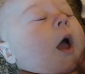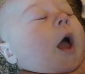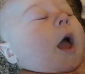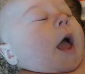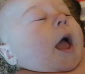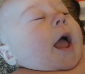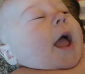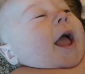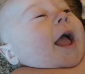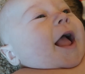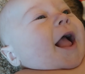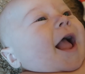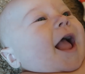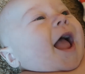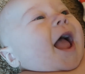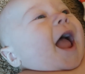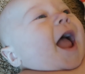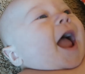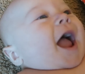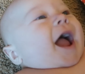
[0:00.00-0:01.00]
kitty, kitty,
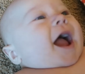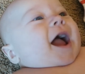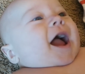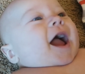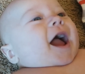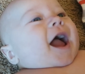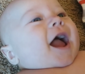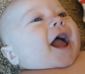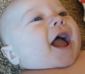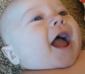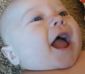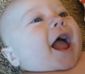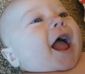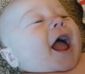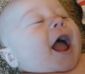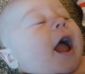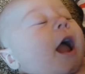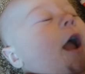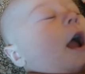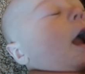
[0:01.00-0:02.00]
kitty.
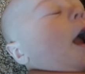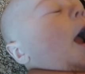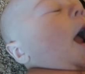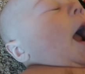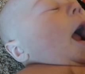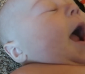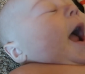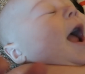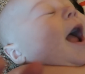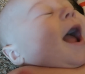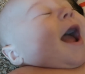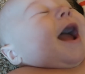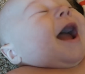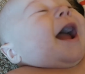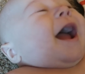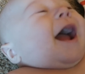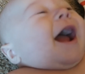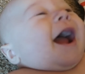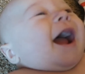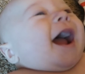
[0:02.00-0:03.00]
Kitty, kitty, kitty,
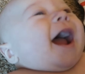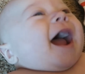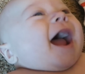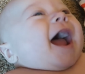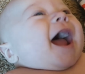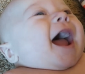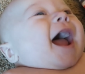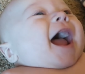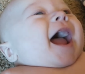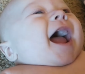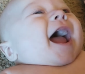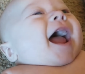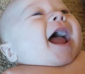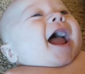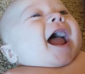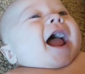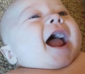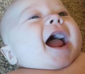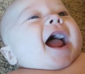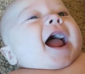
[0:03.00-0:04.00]
kitty.
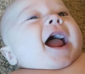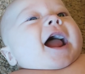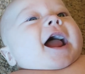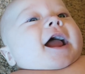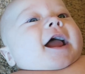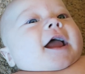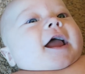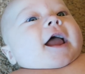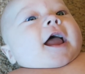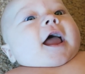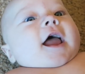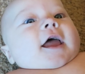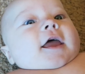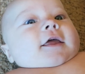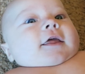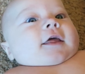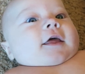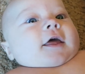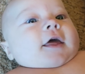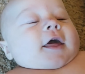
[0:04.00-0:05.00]
Oh, what was
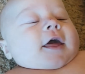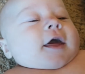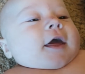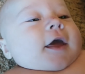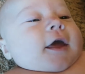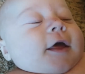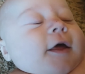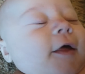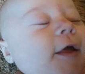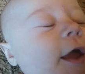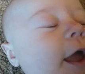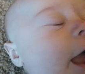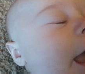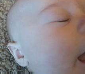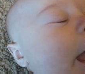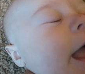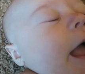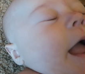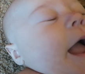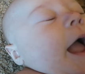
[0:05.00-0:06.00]
that?
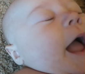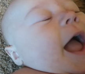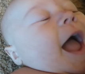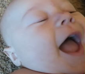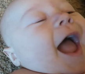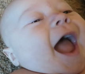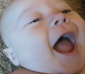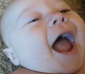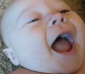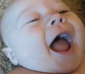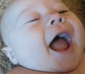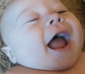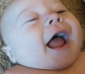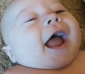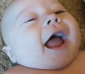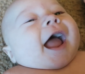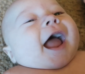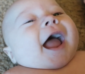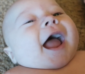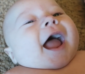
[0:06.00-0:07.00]
Kitty, kitty, kitty, kitty,
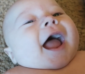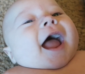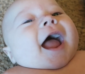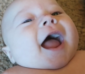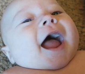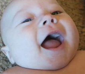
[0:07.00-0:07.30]
kitty.